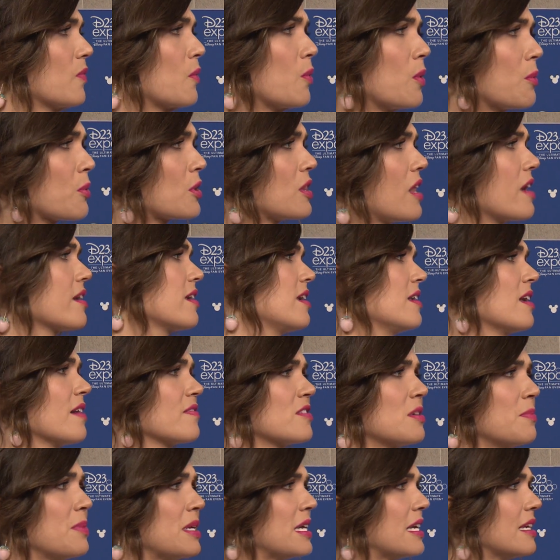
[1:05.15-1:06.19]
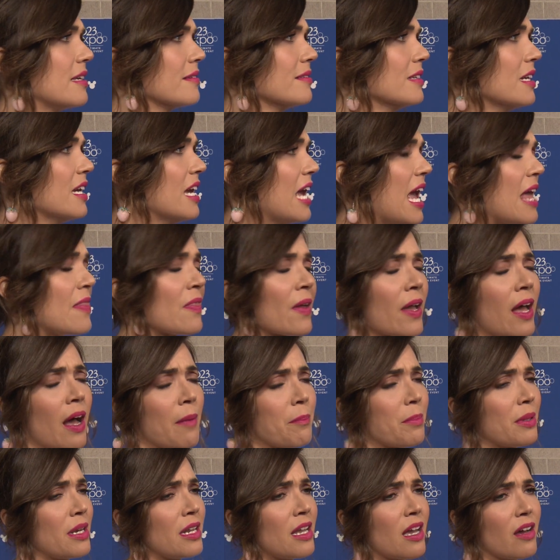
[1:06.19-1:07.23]
we were lucky enough to be in the
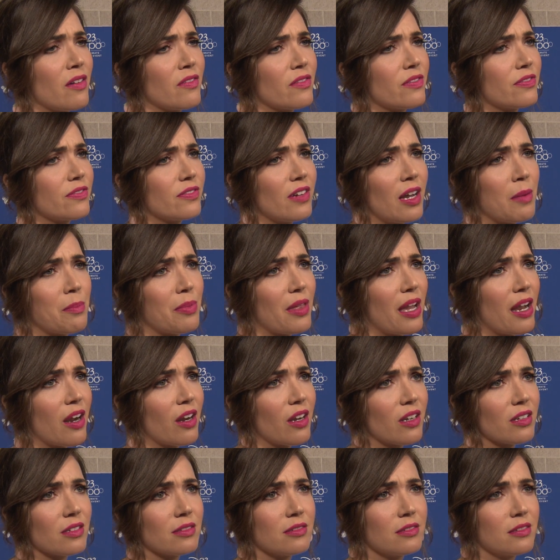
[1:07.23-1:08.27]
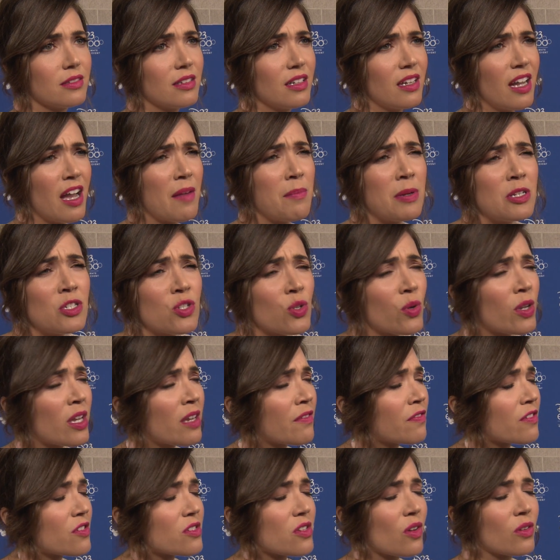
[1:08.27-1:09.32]
company of up there. I've been doing it
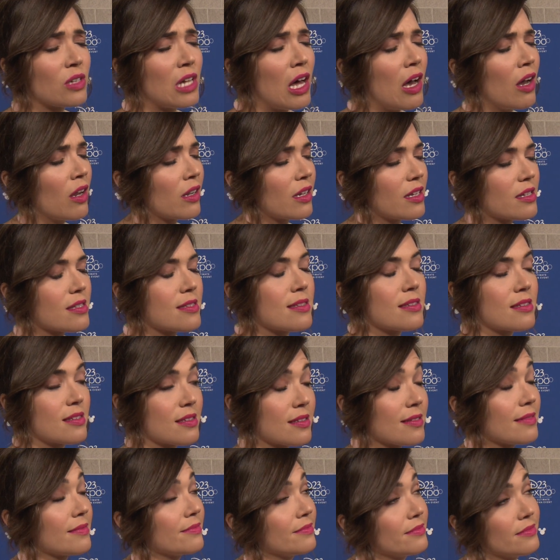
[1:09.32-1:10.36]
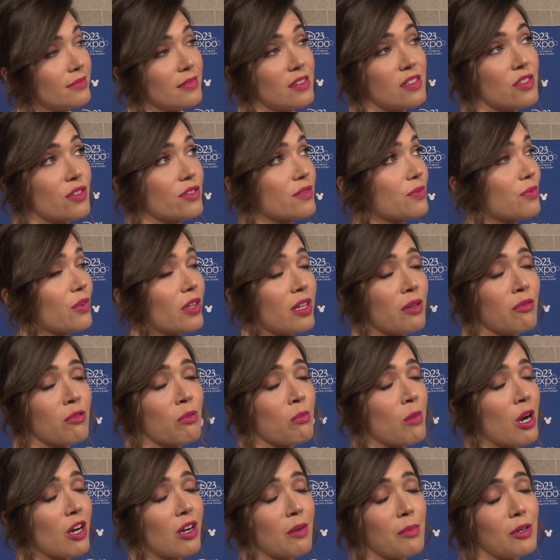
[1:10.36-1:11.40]
for so long, it's, it's really
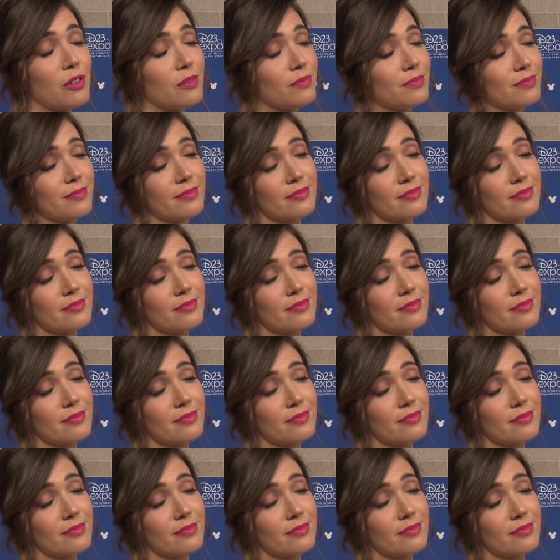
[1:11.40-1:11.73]
remarkable.